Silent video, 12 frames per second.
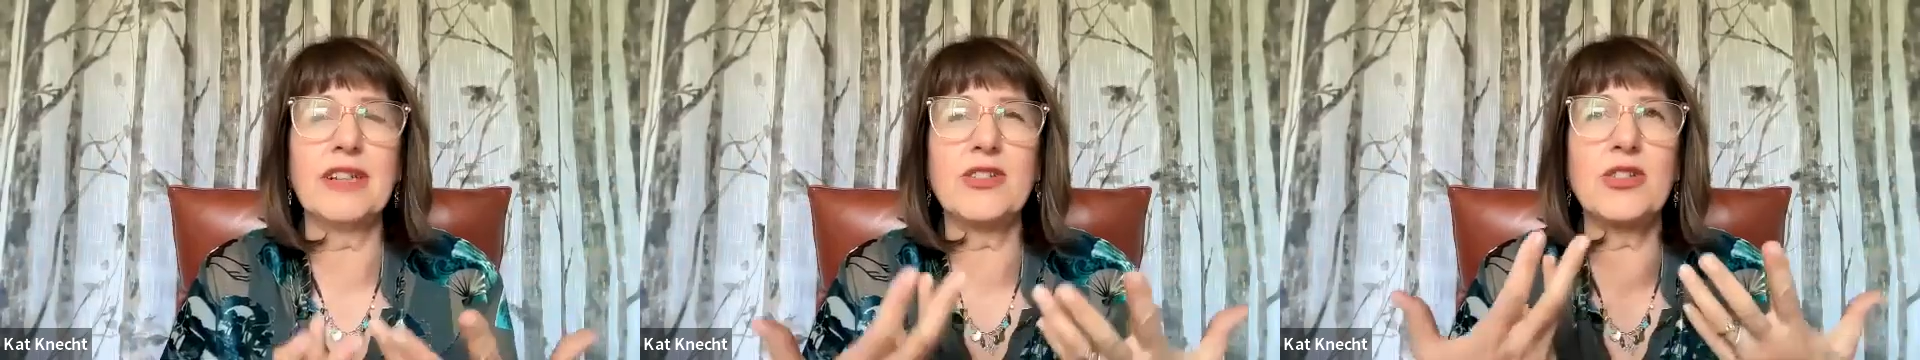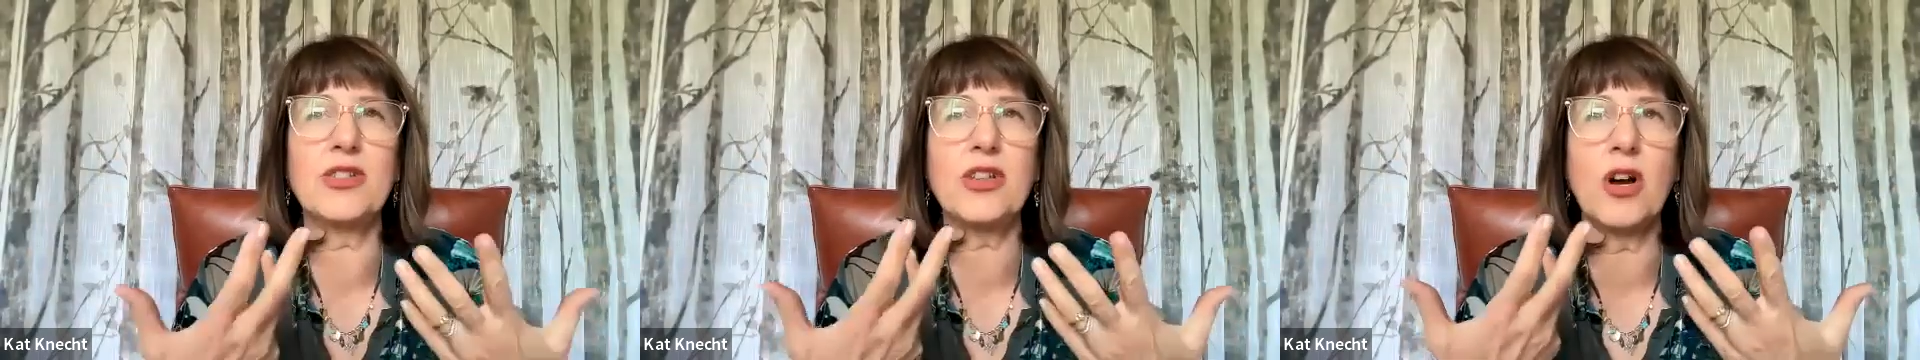
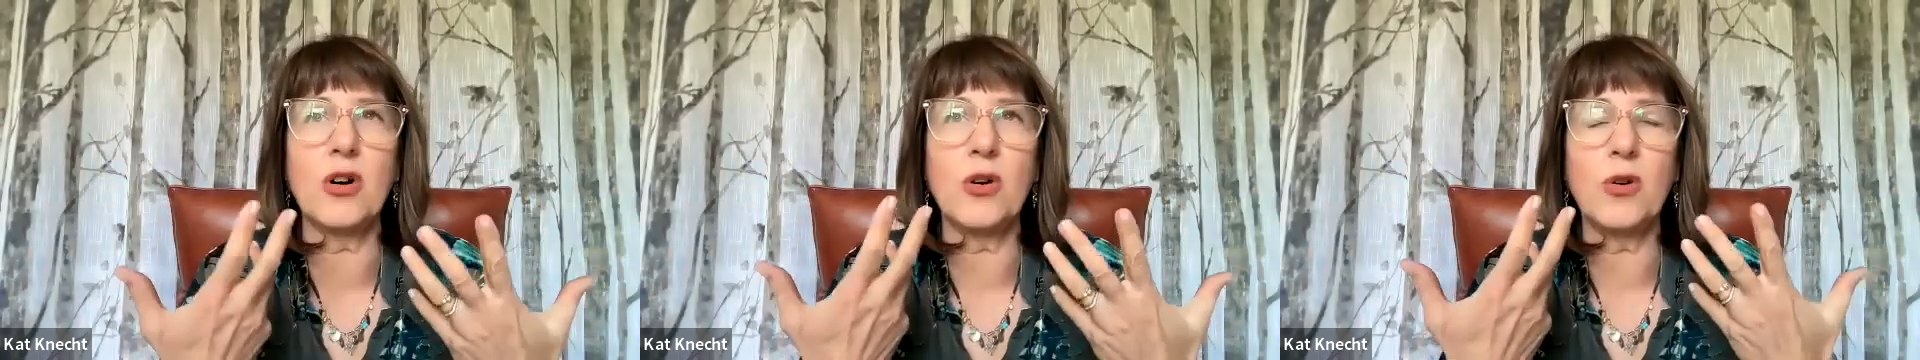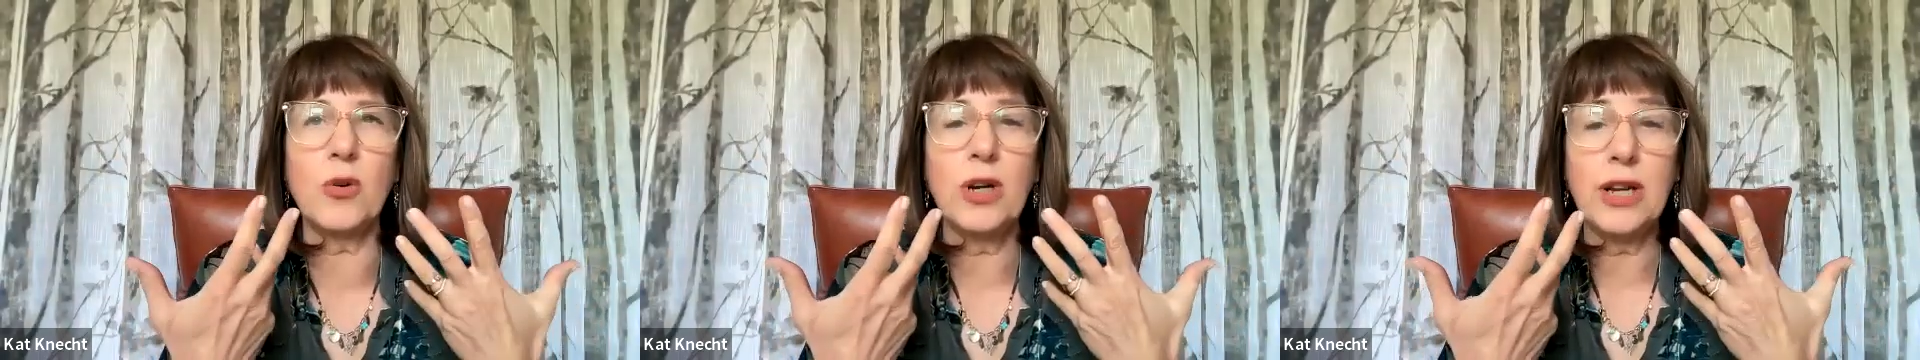
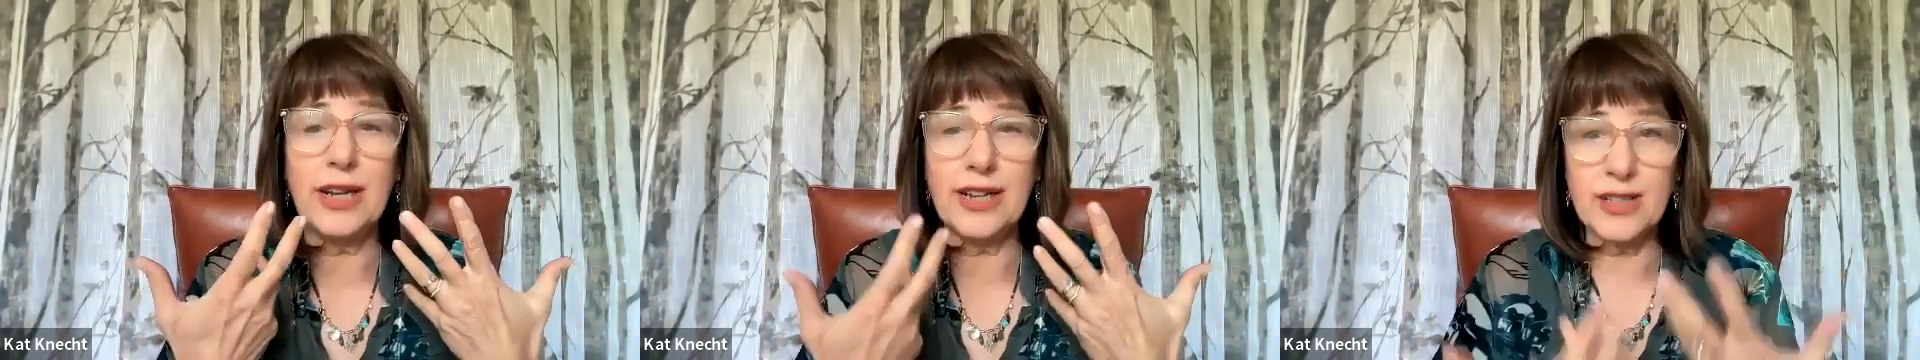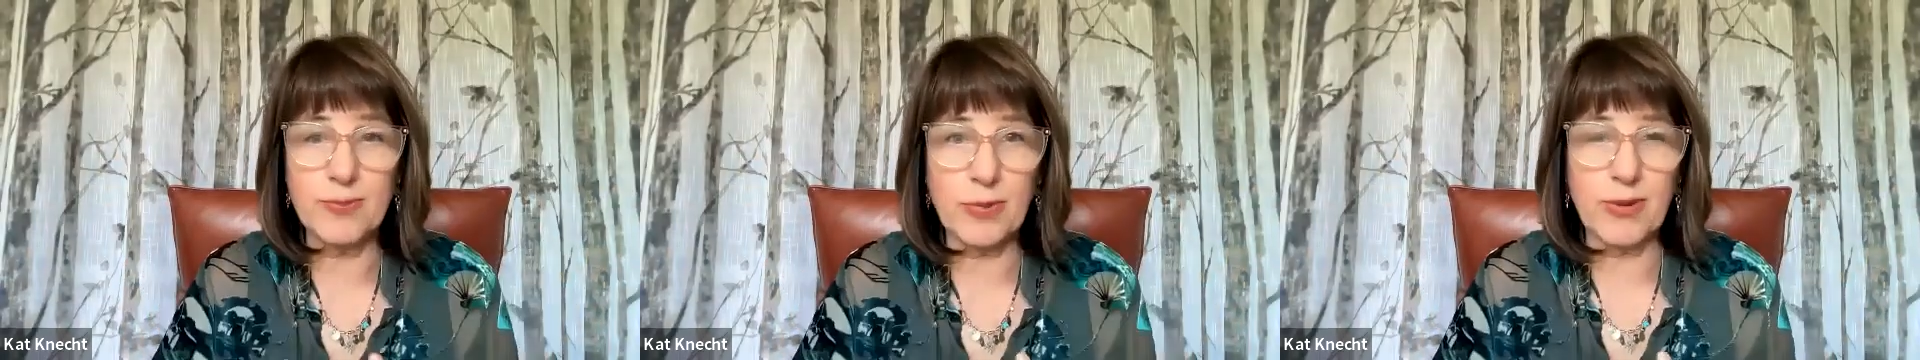so
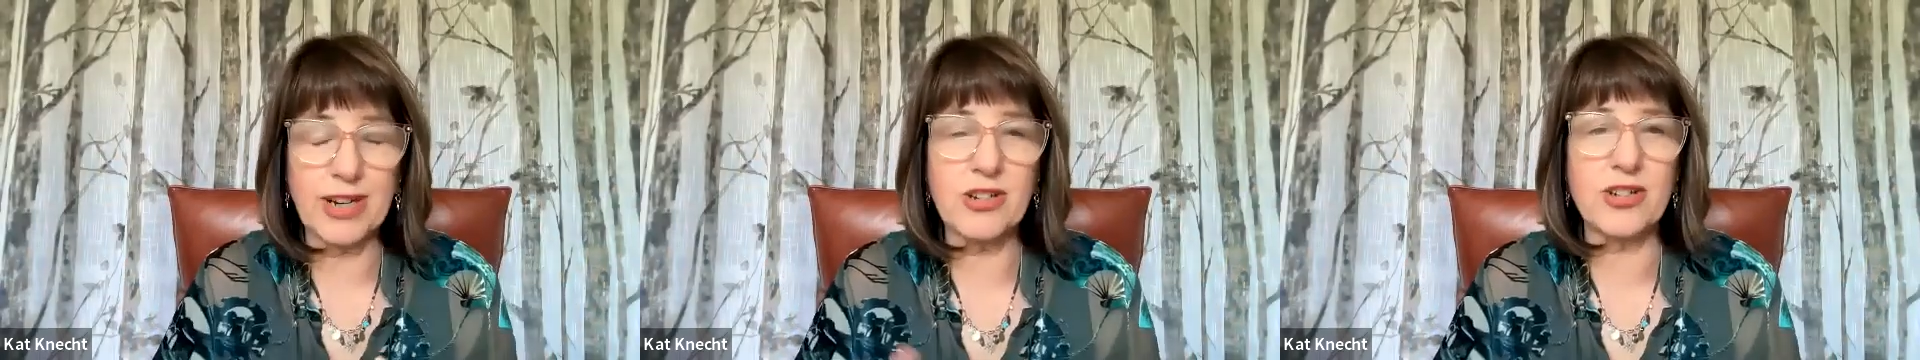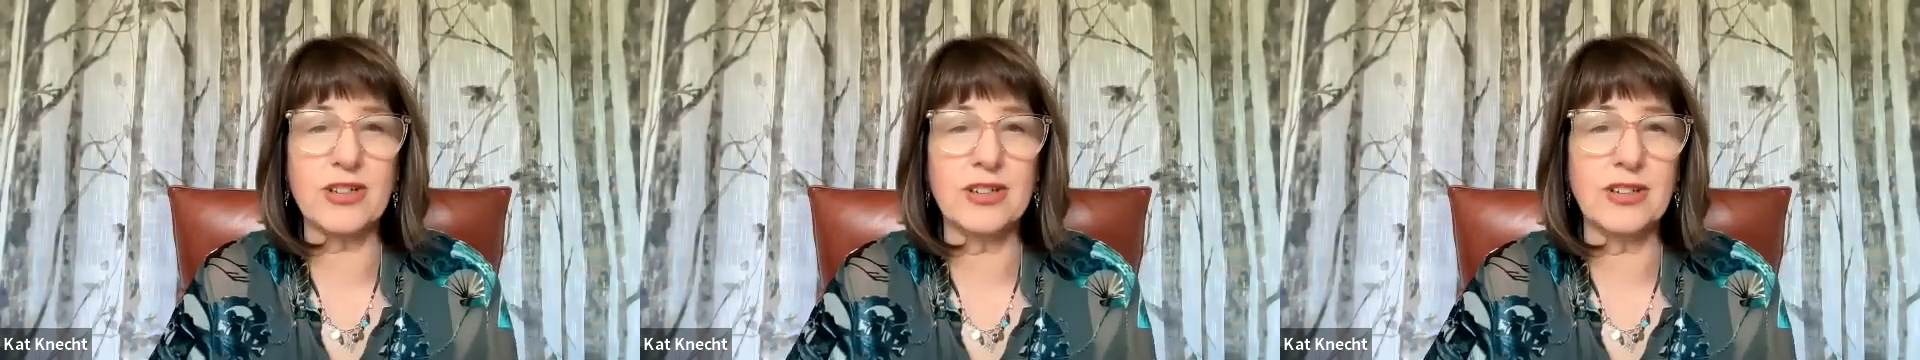
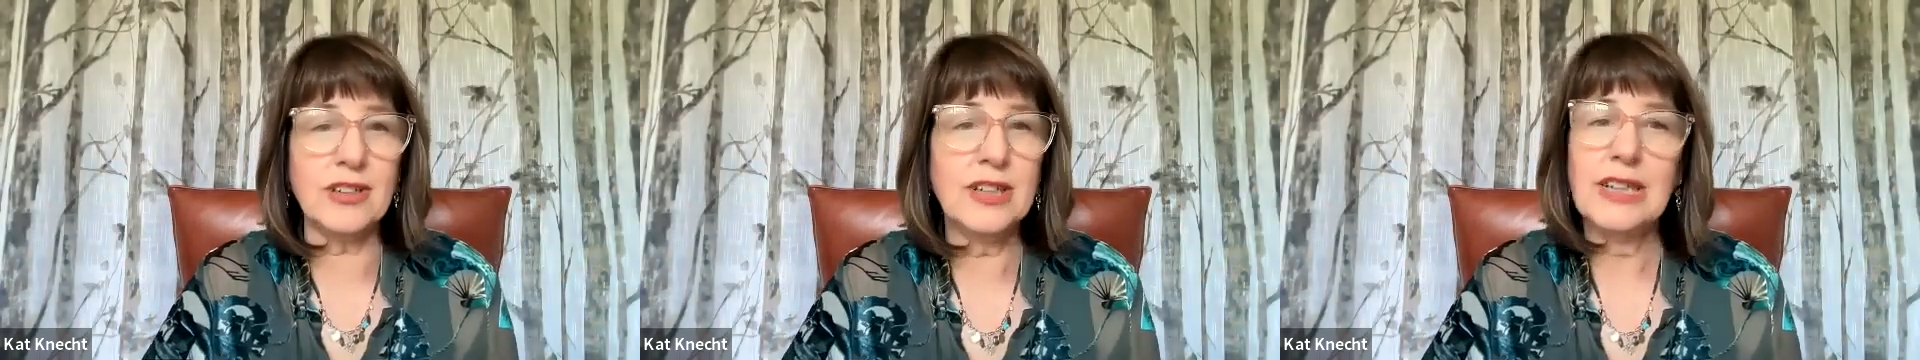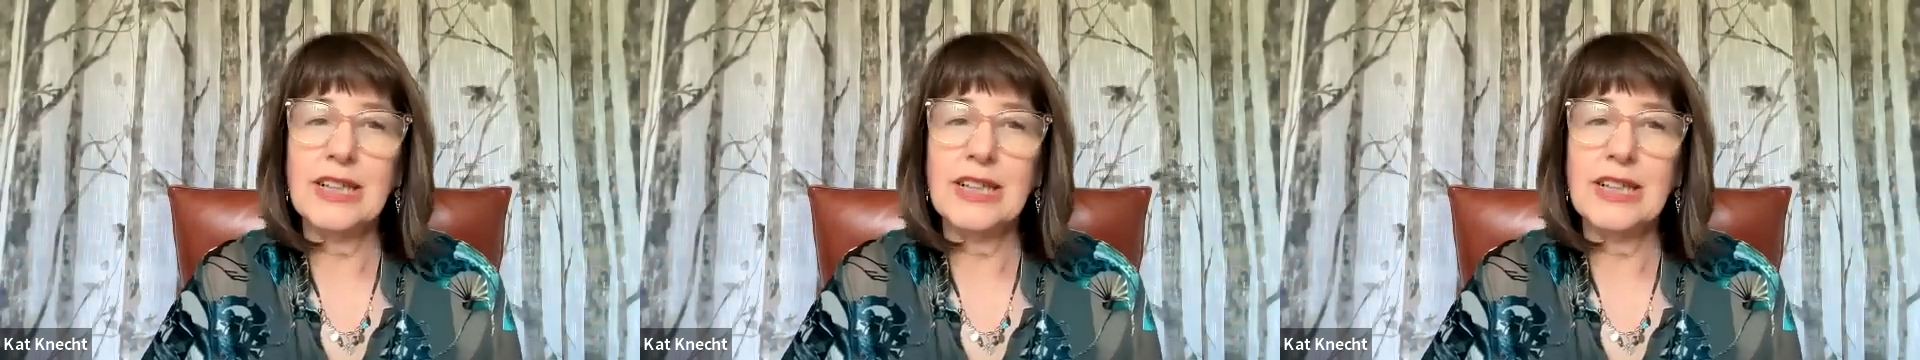inspirational,